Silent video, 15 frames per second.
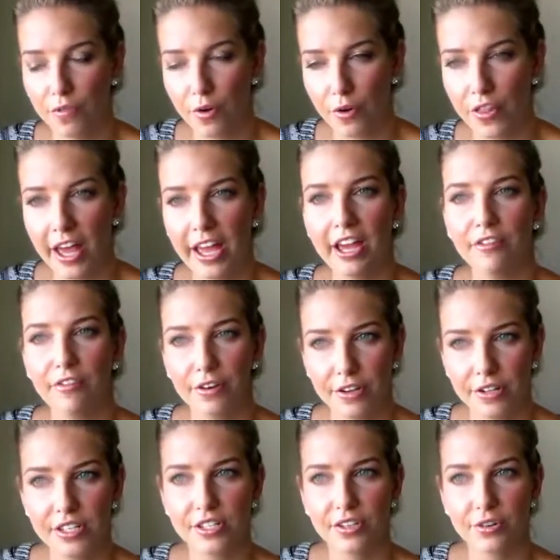or they have
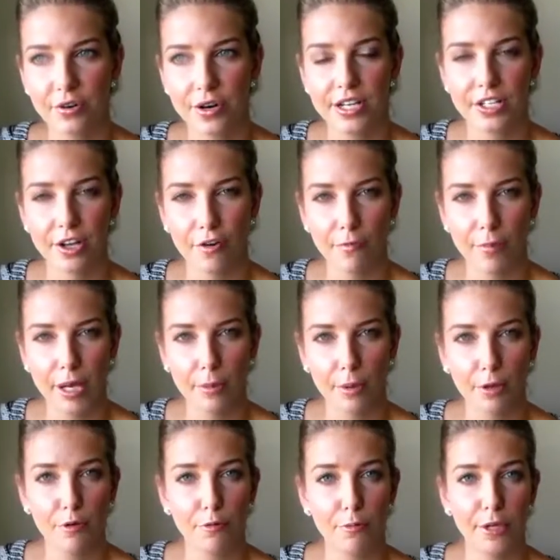heard stories of, people
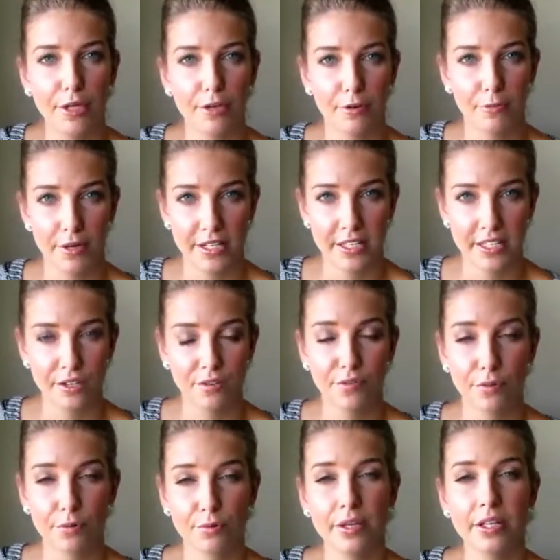who have been arrested
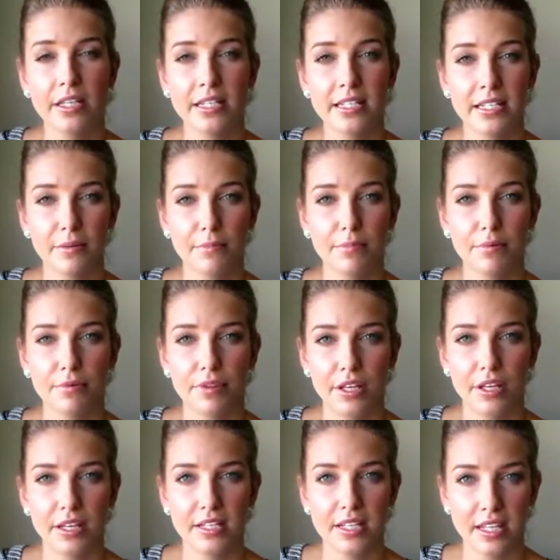for really simple
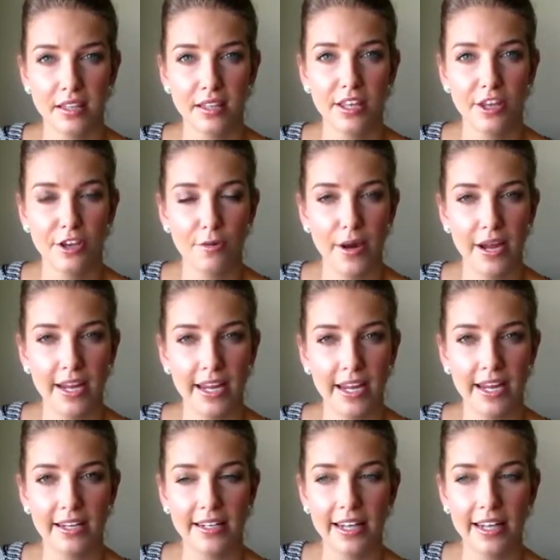things in the UAE.